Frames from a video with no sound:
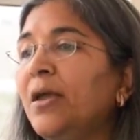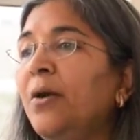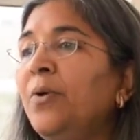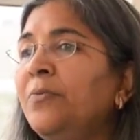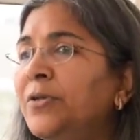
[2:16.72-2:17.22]

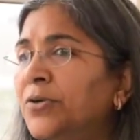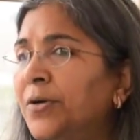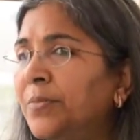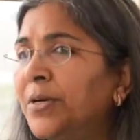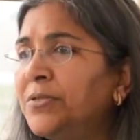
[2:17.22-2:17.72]
When we
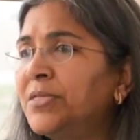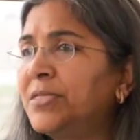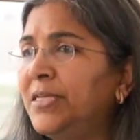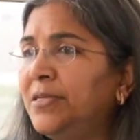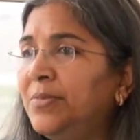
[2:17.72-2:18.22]
talk about
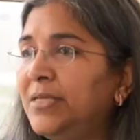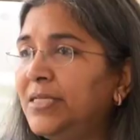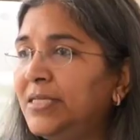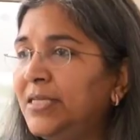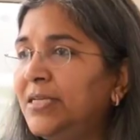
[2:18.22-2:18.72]

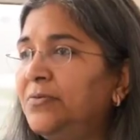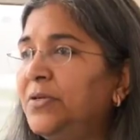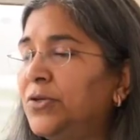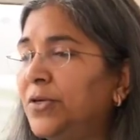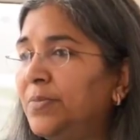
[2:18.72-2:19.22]
sustainability and we
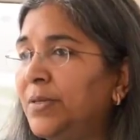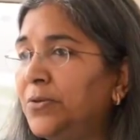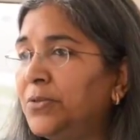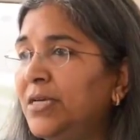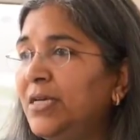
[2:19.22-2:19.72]
talk
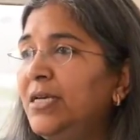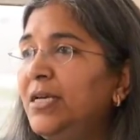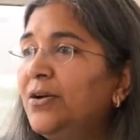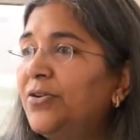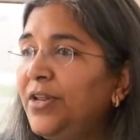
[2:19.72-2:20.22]
about
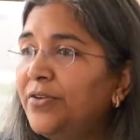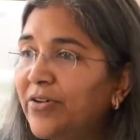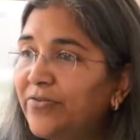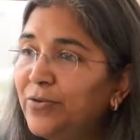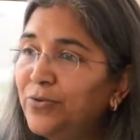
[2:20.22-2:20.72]
green
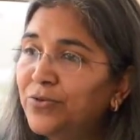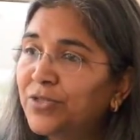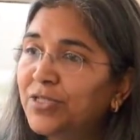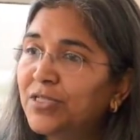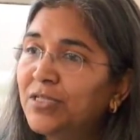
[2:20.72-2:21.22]

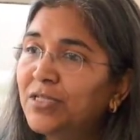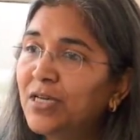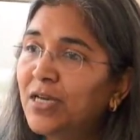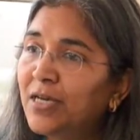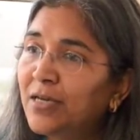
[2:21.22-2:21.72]
revolution,
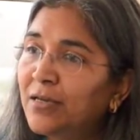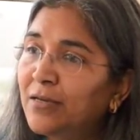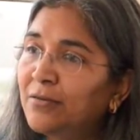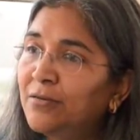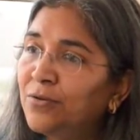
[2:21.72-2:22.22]

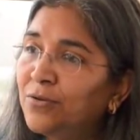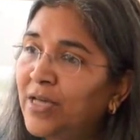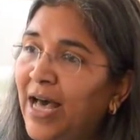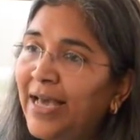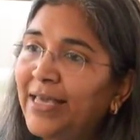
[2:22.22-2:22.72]

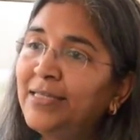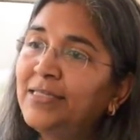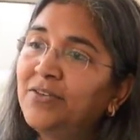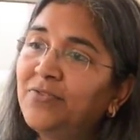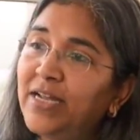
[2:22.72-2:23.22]
the high
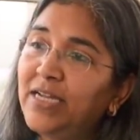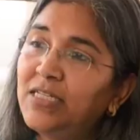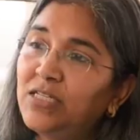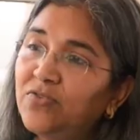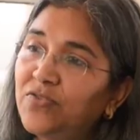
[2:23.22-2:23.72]
yielding
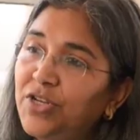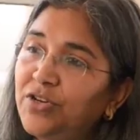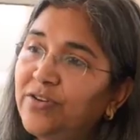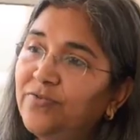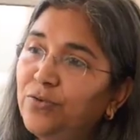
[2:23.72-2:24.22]
varieties of
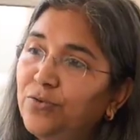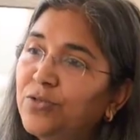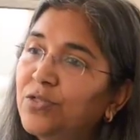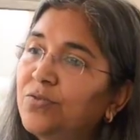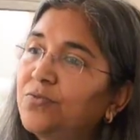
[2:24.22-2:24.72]
green
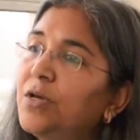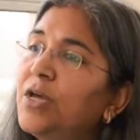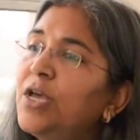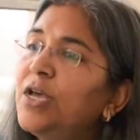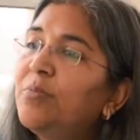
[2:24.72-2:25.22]
revolution
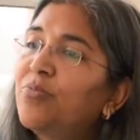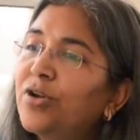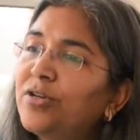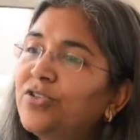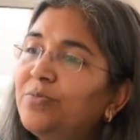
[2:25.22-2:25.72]

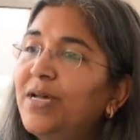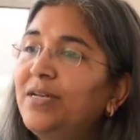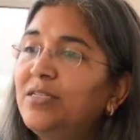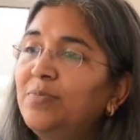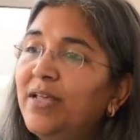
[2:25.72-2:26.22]
brought
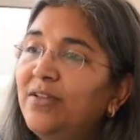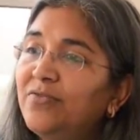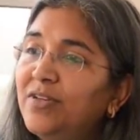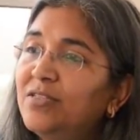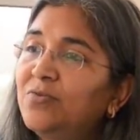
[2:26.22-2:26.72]
tremendous
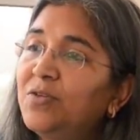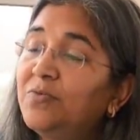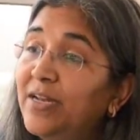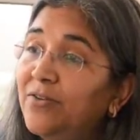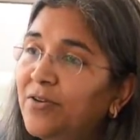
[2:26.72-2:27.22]
benefits. We
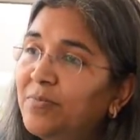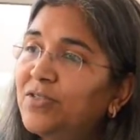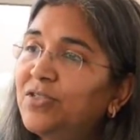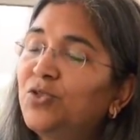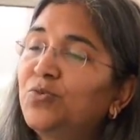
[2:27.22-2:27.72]
went from the
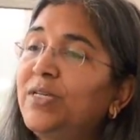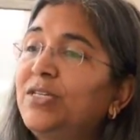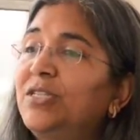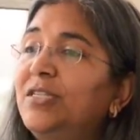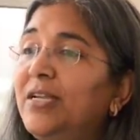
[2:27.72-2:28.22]

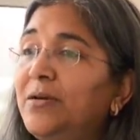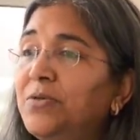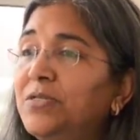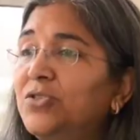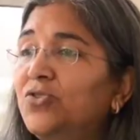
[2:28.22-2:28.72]
situation that I
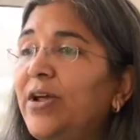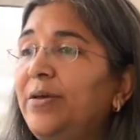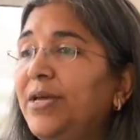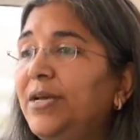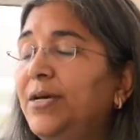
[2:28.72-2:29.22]
was
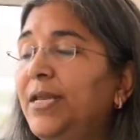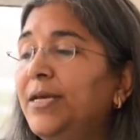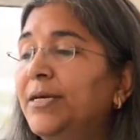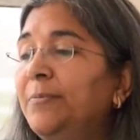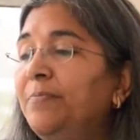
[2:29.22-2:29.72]
describing
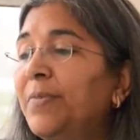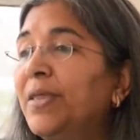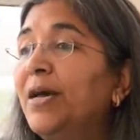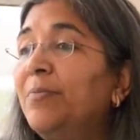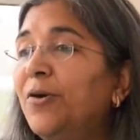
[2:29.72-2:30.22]
earlier
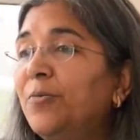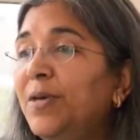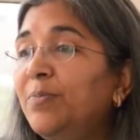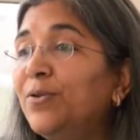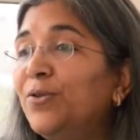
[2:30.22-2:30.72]
about
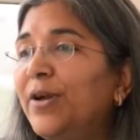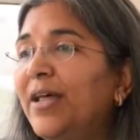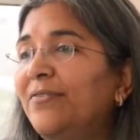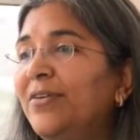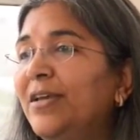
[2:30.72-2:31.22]
people not
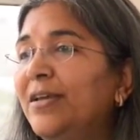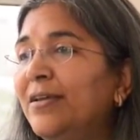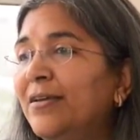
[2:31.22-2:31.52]
having,